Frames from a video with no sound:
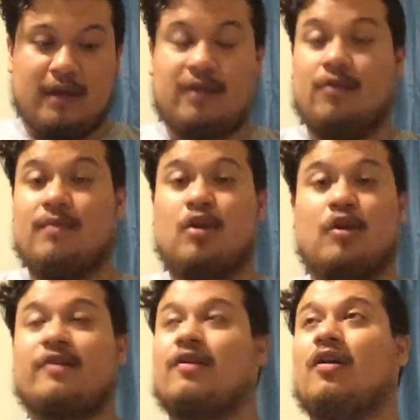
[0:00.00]
to meet her
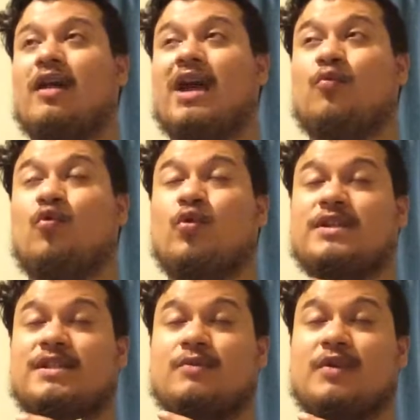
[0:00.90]
because her line
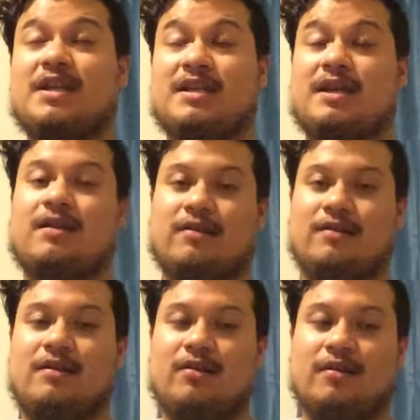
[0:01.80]
was
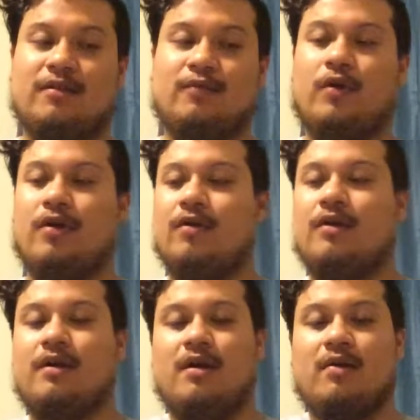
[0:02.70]
ridiculously long as well.
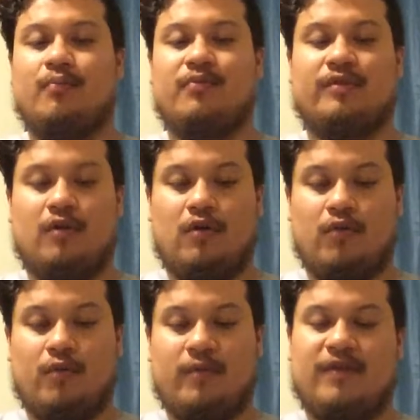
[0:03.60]
So
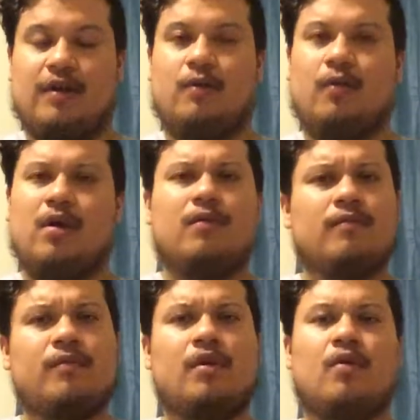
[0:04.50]
we figured, well,
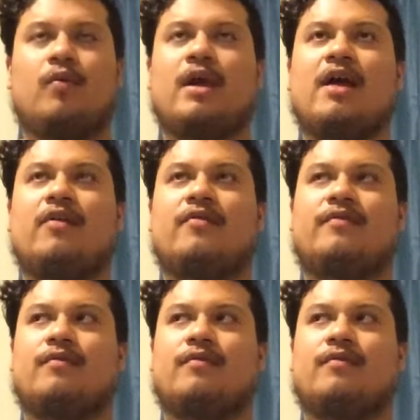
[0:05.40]
we have